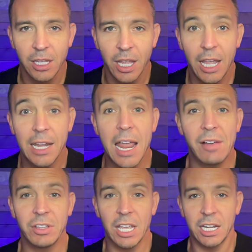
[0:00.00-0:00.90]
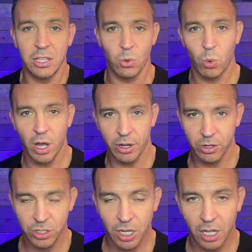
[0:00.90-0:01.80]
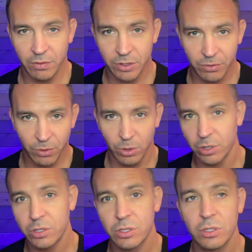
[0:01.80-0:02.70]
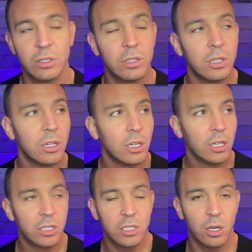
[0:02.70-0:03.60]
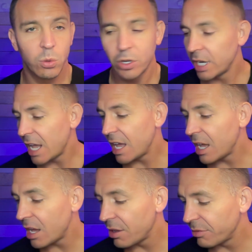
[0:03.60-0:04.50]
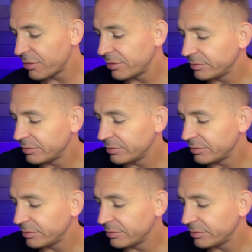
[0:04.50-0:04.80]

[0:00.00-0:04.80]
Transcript: and navigating the waters of divorce. So we're going to have